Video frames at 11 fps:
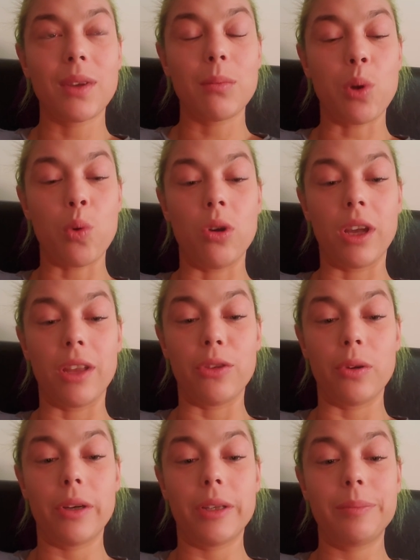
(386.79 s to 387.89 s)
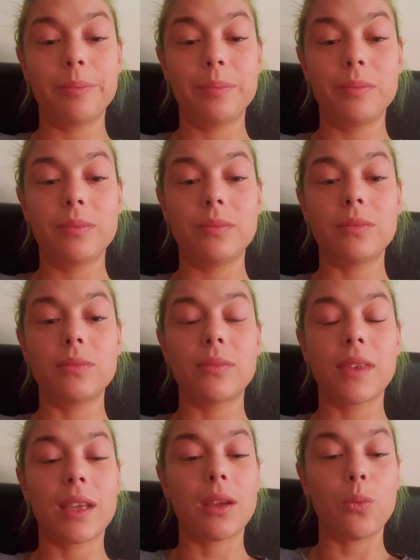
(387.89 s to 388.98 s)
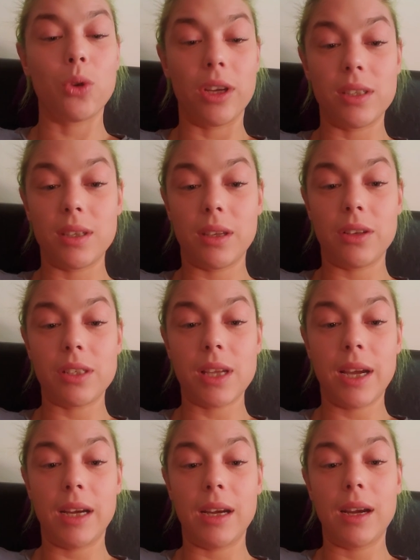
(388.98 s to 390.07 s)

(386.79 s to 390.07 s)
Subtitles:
but we'll get through it. We'll get to the other side.